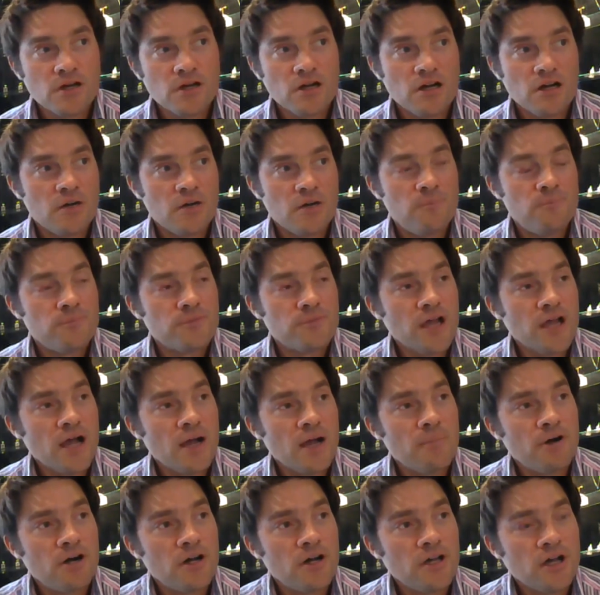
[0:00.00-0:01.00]
Am
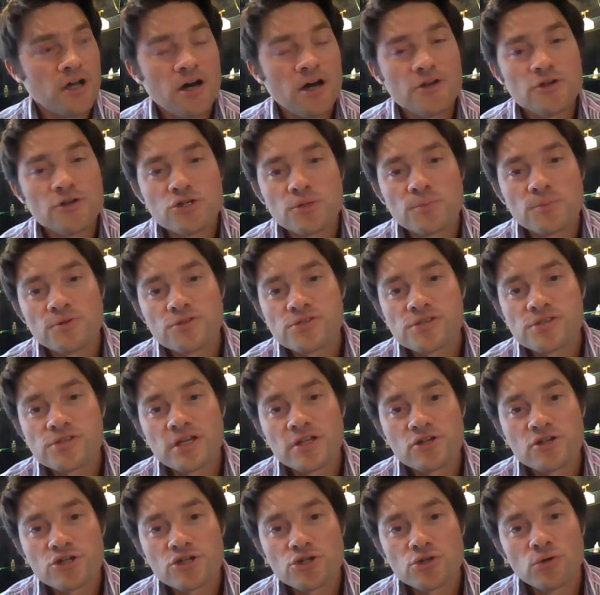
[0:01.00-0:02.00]
I
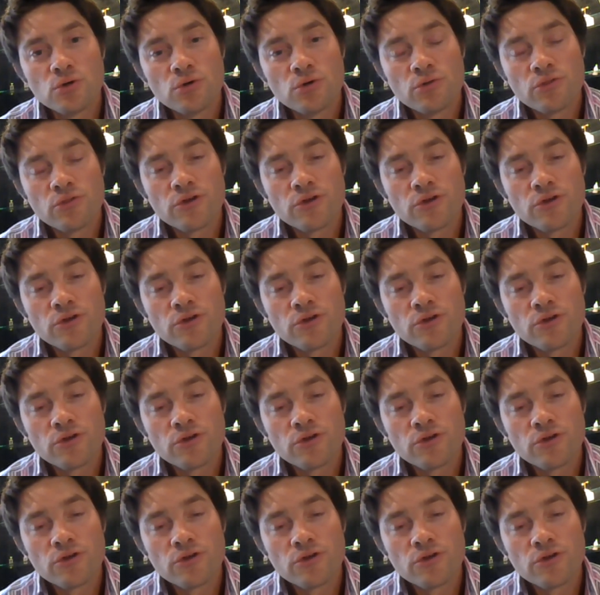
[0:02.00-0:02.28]
100% sure